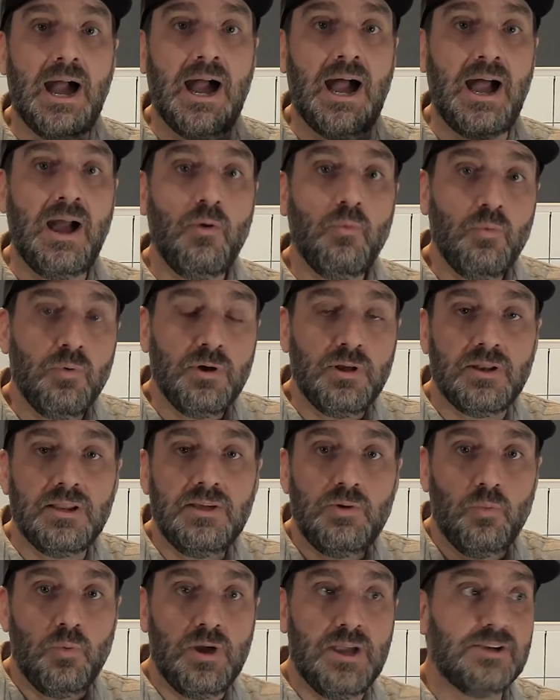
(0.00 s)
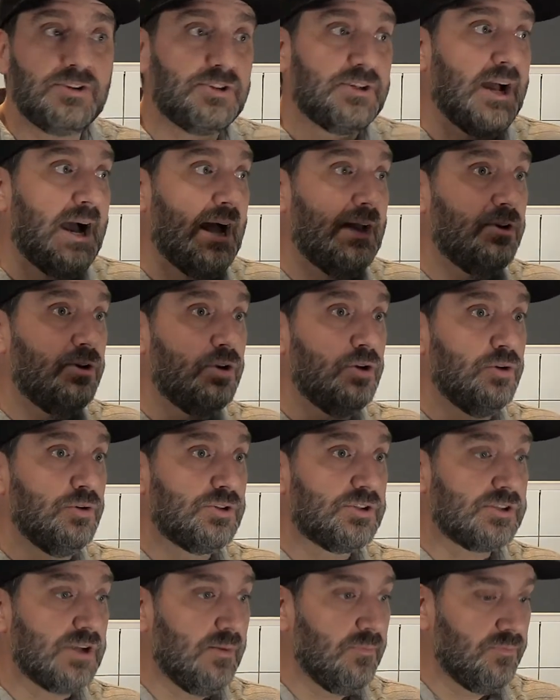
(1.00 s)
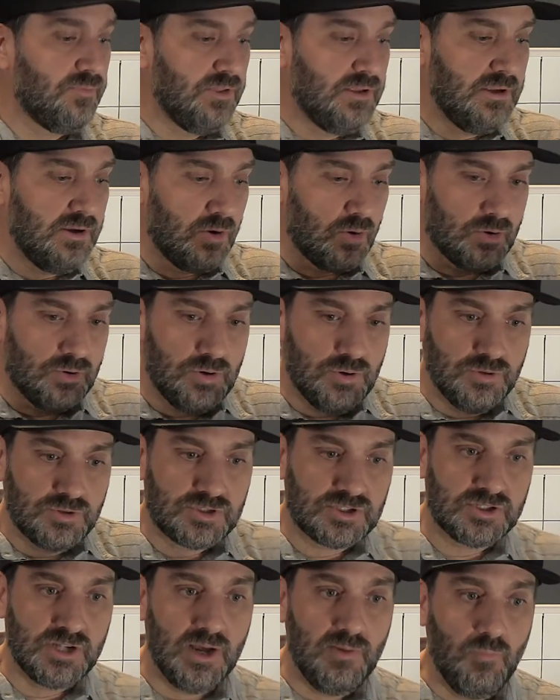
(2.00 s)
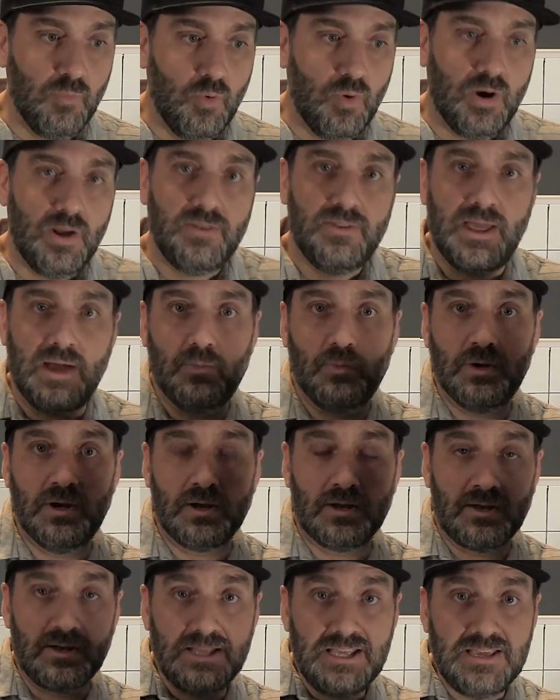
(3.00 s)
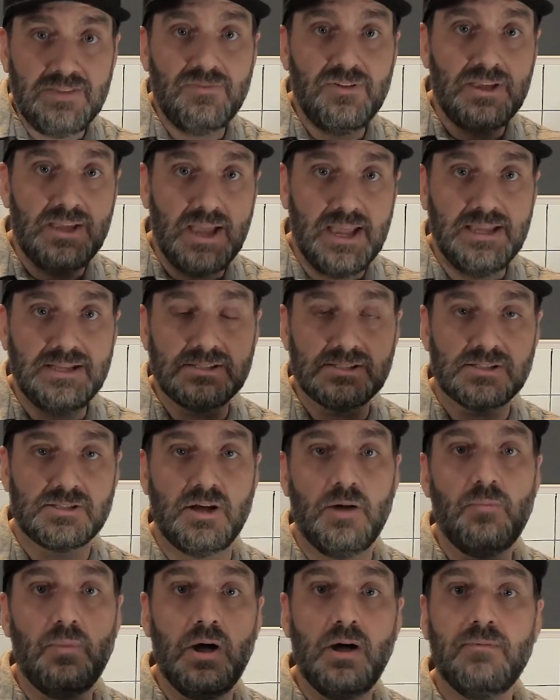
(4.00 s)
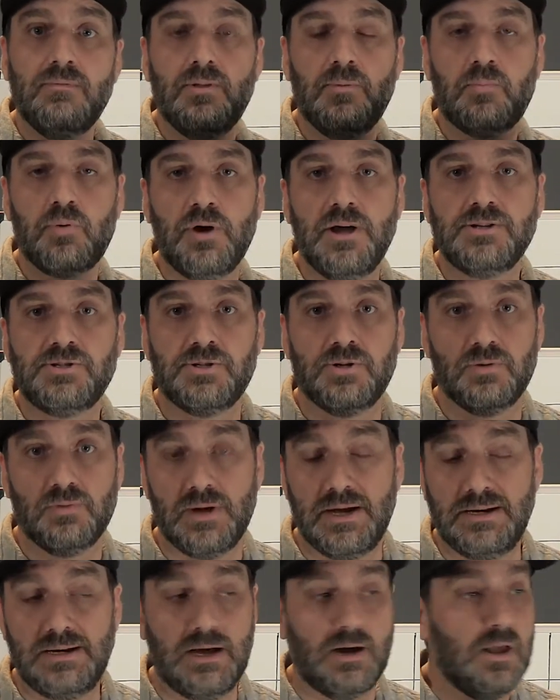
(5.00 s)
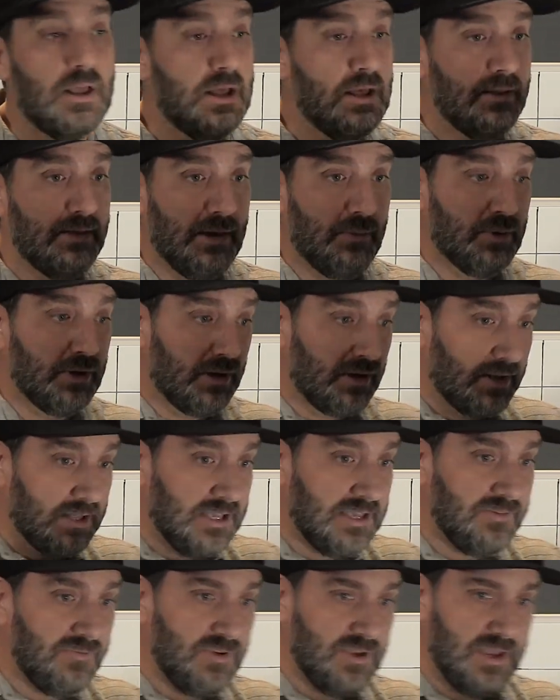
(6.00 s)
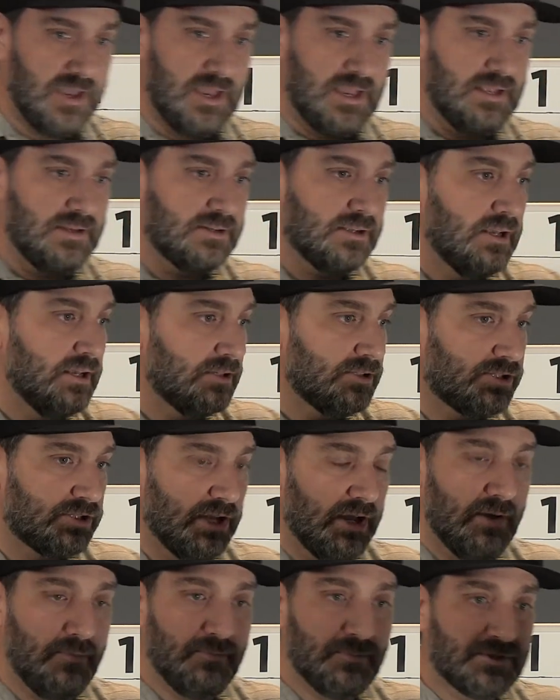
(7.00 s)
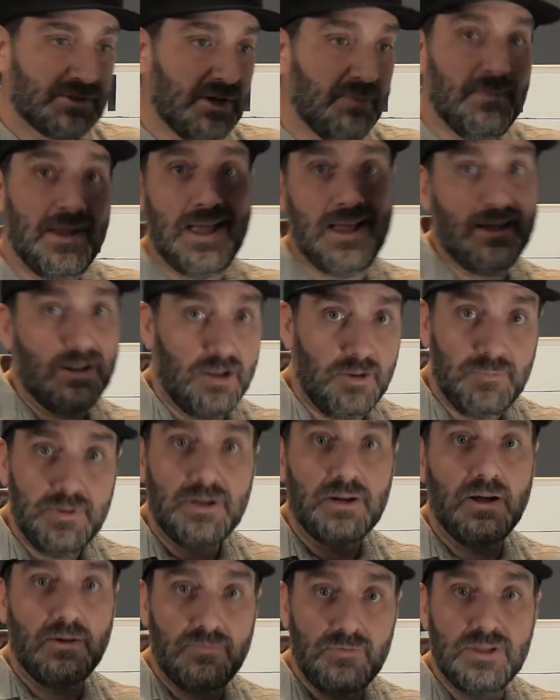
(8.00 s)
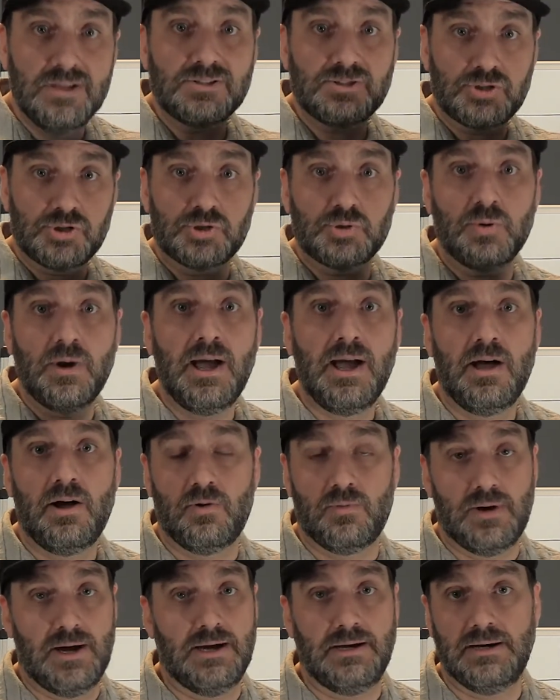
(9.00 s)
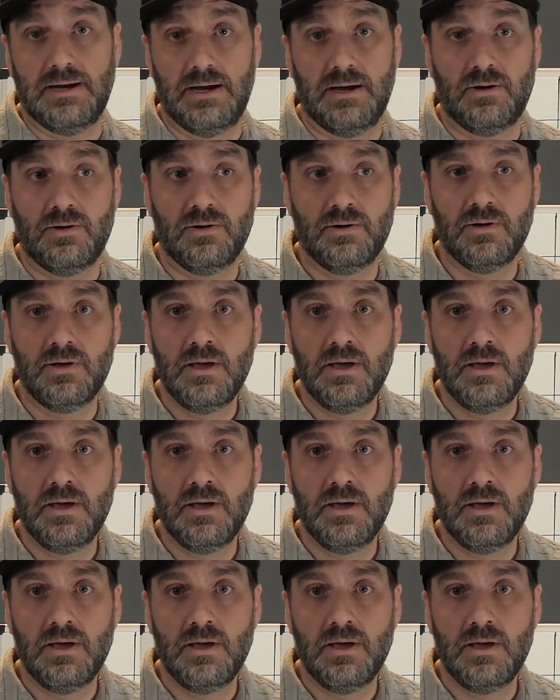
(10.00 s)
I really wished I knew something or knew someone that would alleviate some of the pressure right now, that would alleviate some element of this trial right now?